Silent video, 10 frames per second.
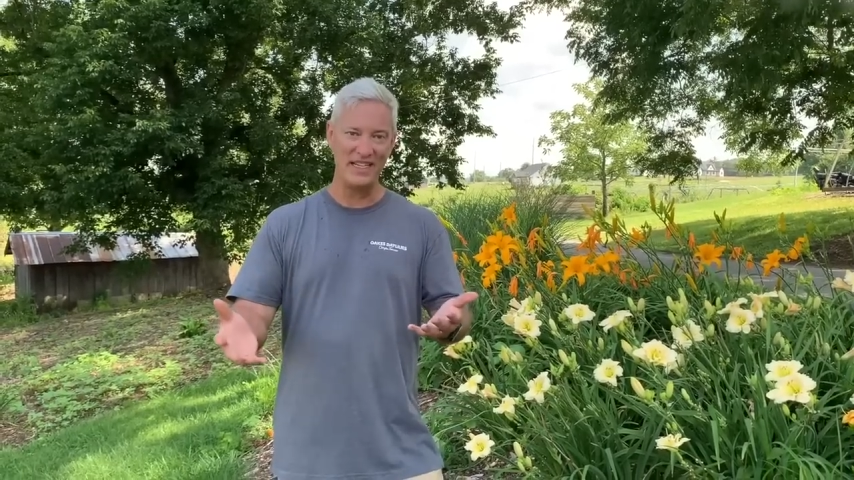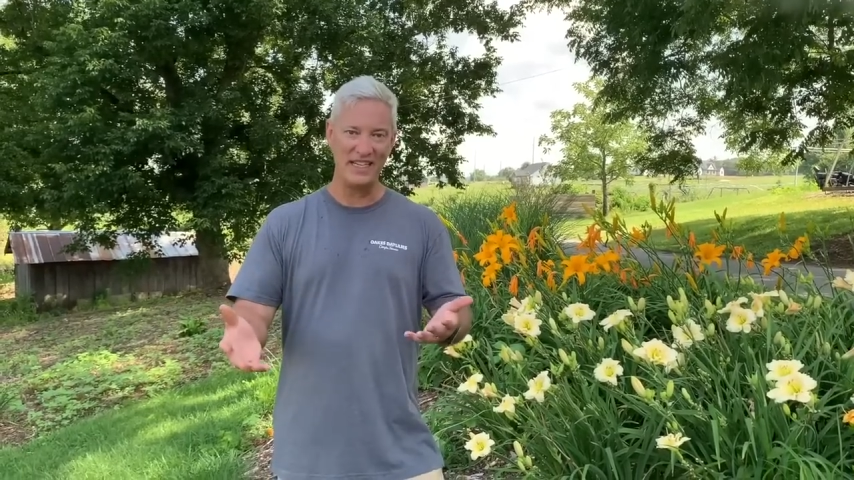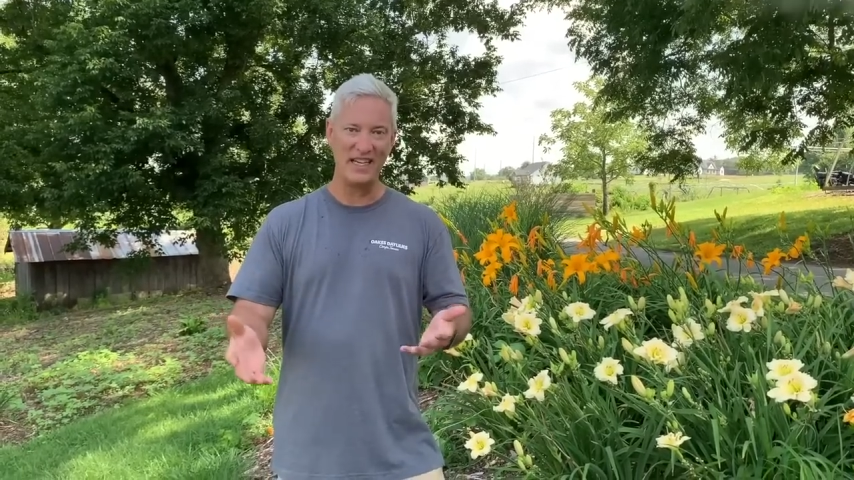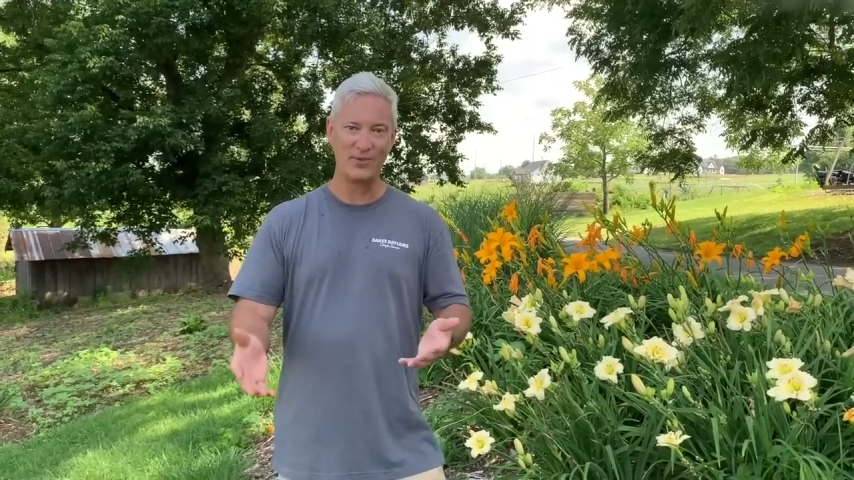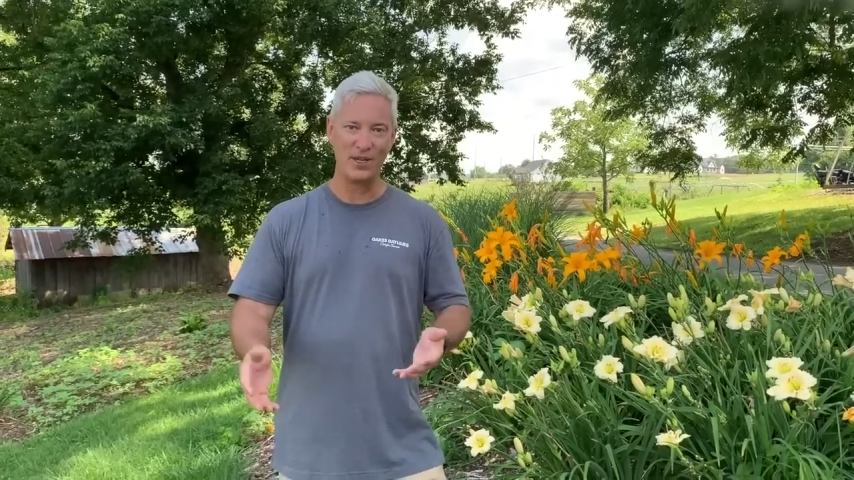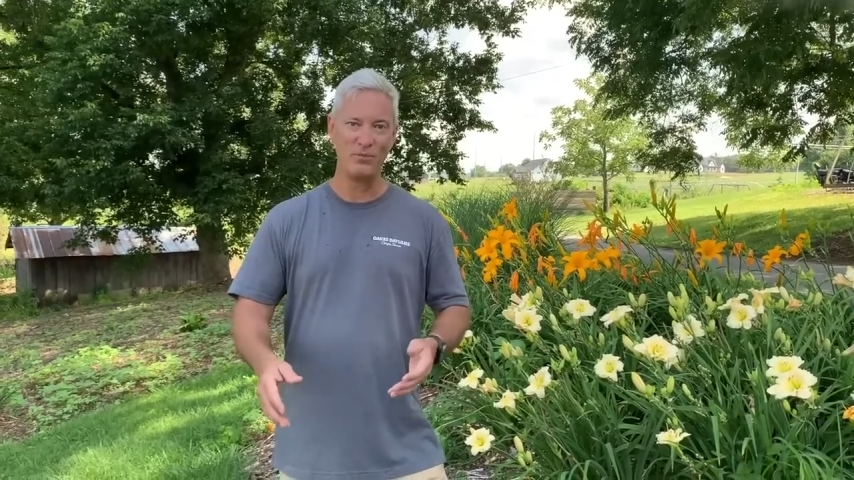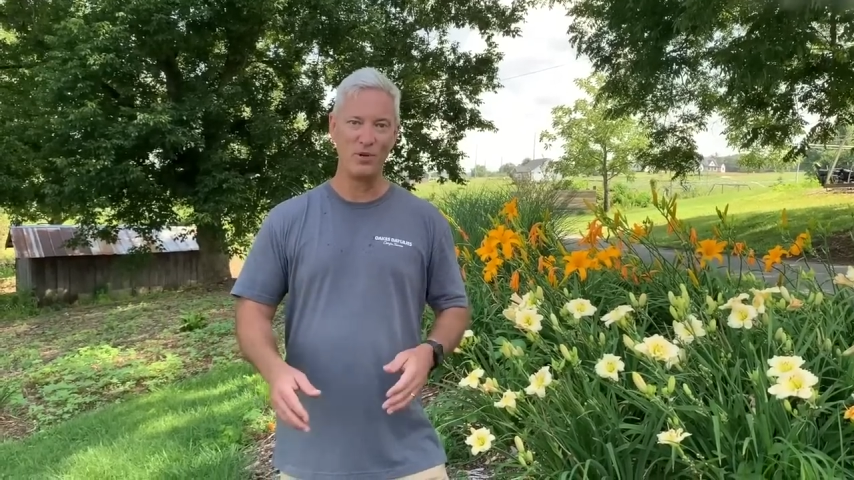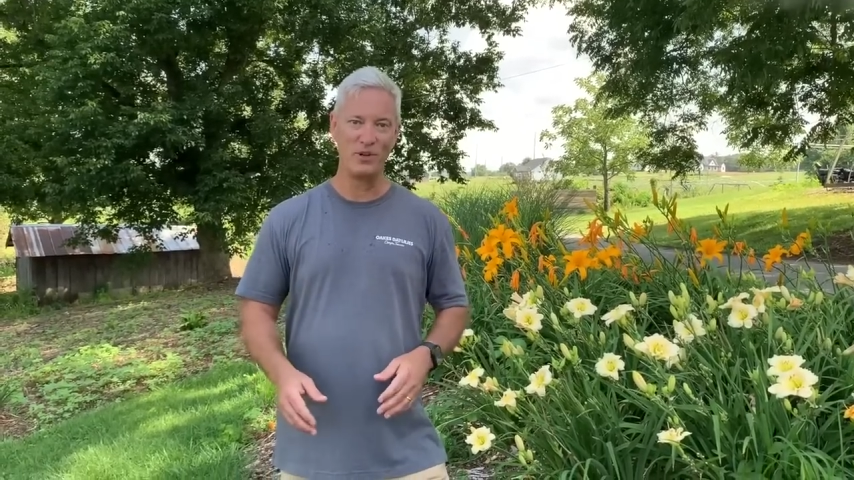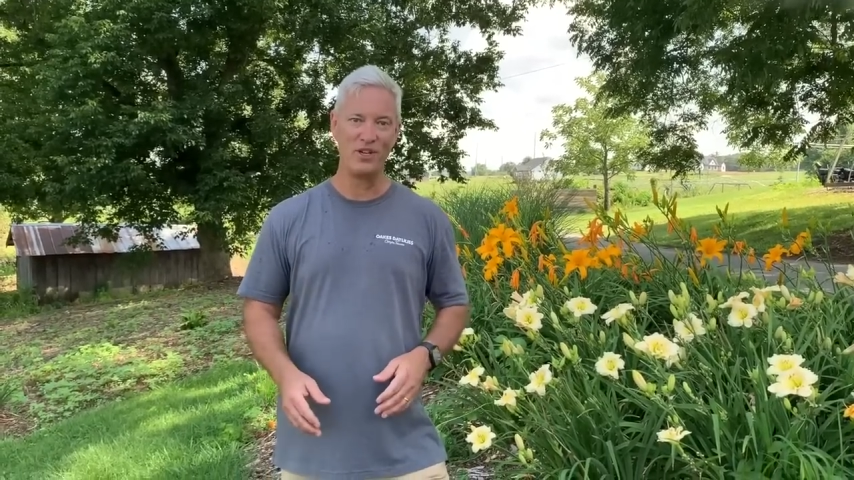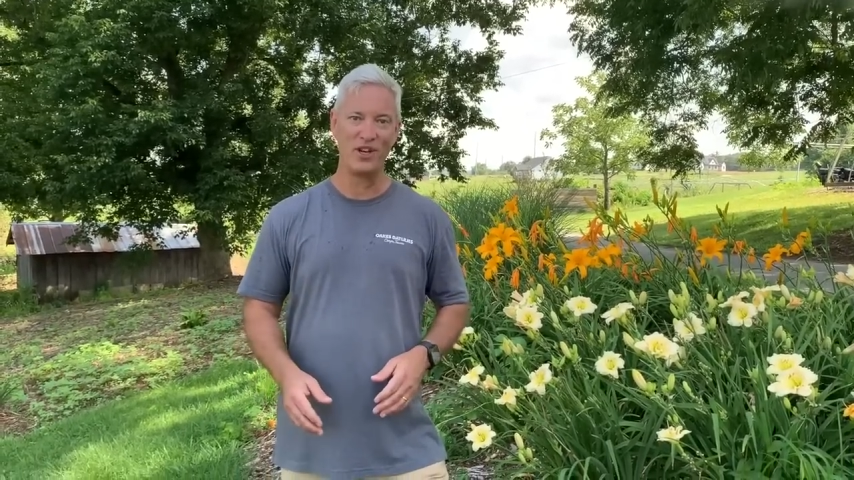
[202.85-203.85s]
to get
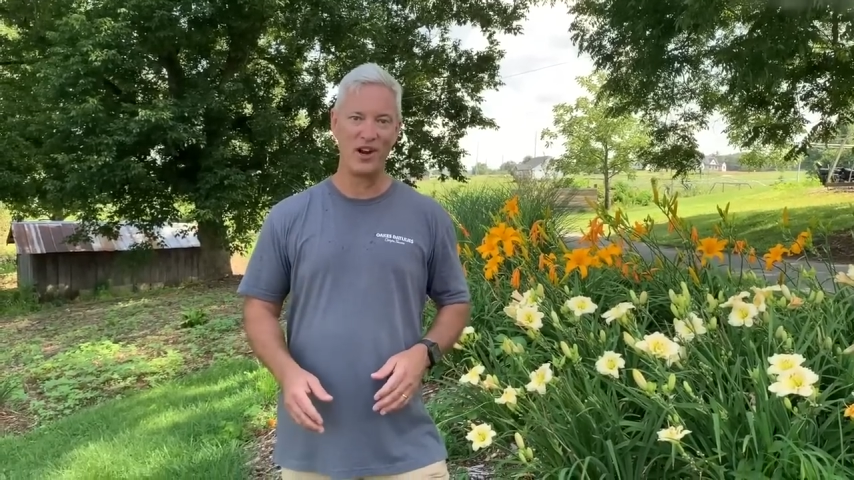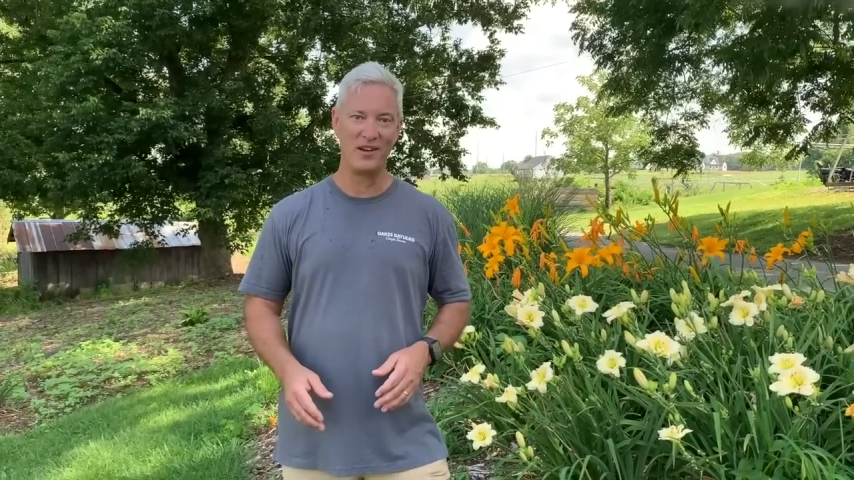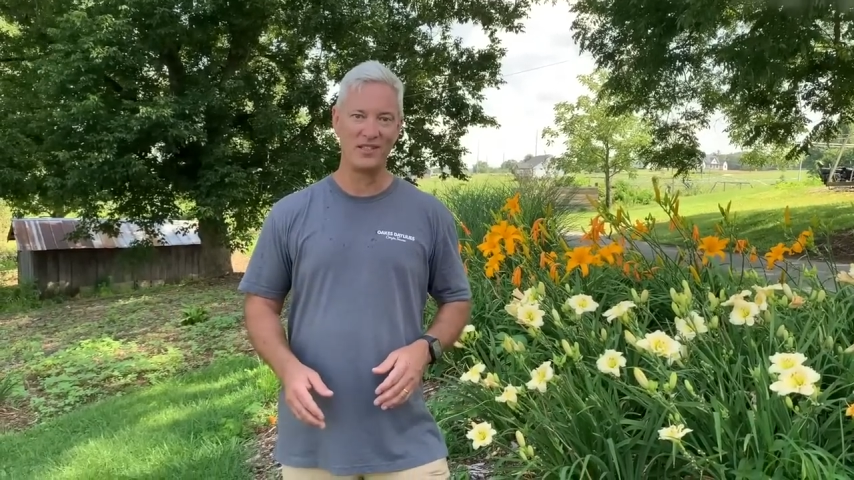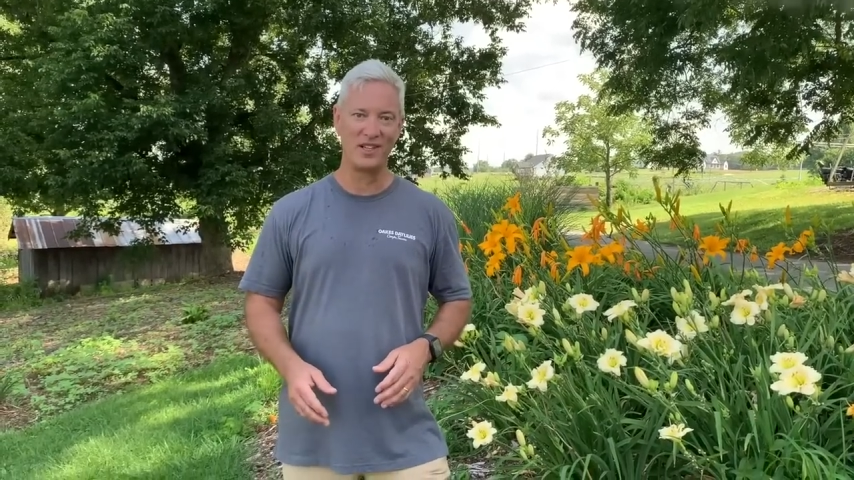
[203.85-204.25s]
rebloom in your garden.